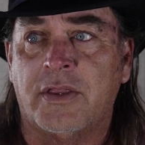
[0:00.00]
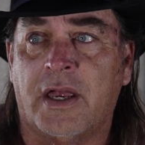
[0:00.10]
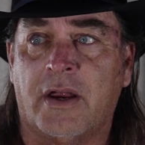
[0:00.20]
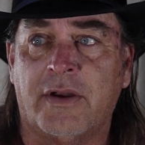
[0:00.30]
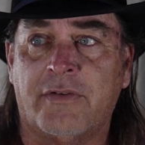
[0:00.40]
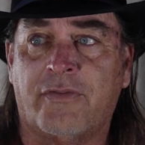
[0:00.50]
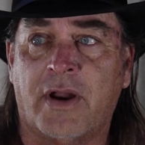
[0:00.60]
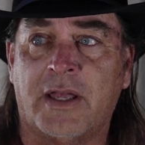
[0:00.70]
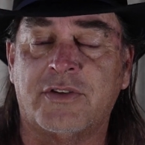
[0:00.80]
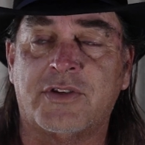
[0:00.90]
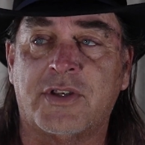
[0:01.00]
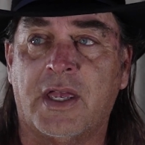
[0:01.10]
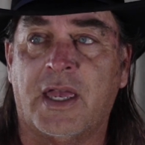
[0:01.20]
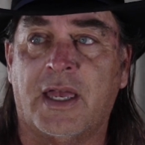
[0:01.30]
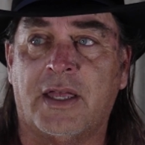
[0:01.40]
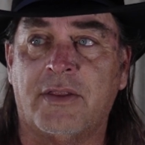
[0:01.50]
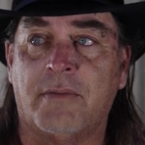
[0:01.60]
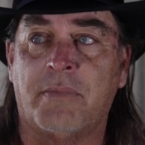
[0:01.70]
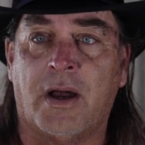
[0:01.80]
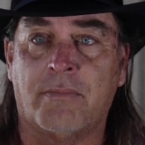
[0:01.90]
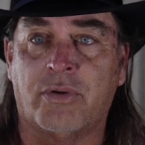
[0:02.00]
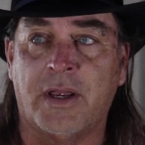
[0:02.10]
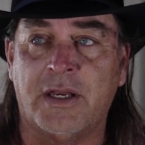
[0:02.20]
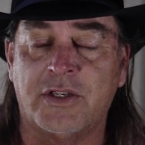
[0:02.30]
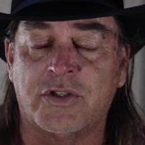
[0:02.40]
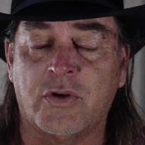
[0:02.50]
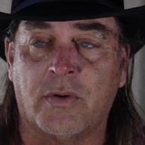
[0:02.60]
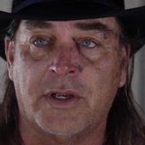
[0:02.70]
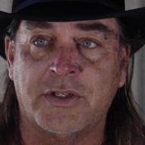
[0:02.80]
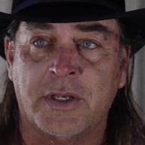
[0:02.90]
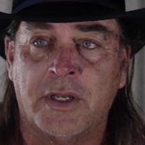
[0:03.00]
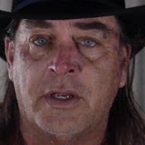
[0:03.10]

the Harry France and the Bob Brady stories,